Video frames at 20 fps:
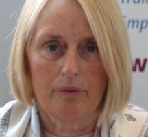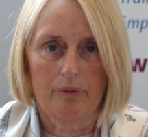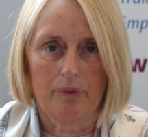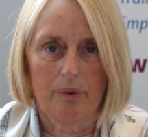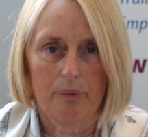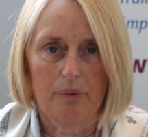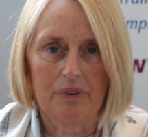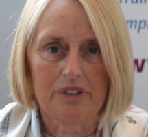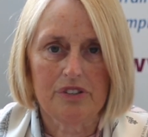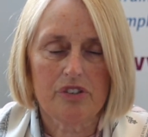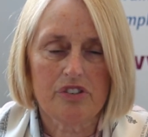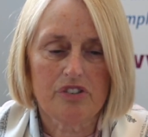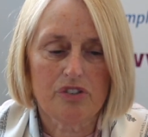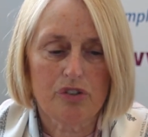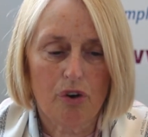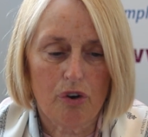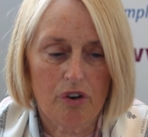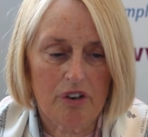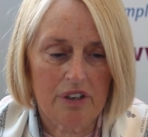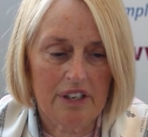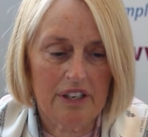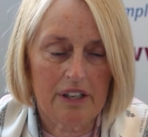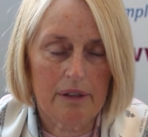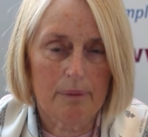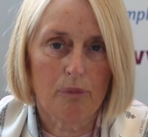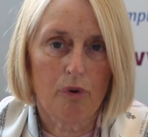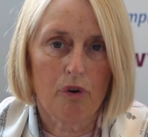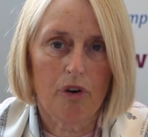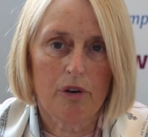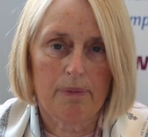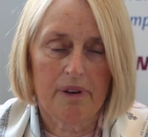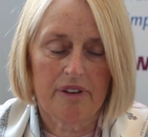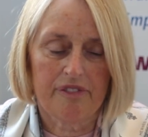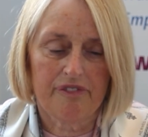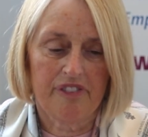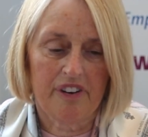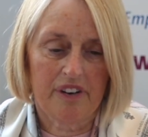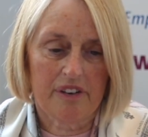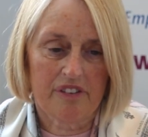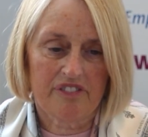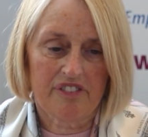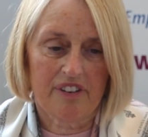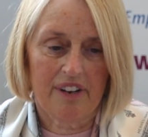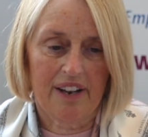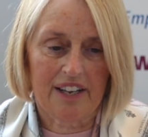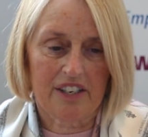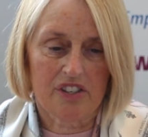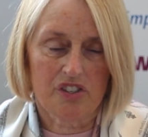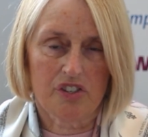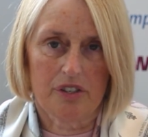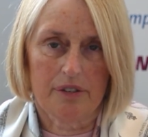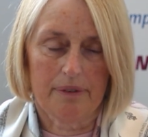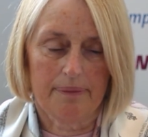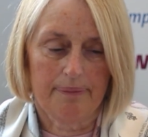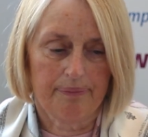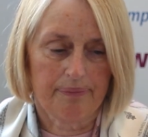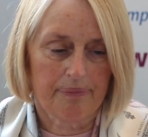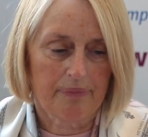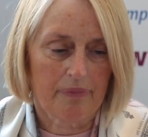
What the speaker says: So we'll just talk a little more about fair selection.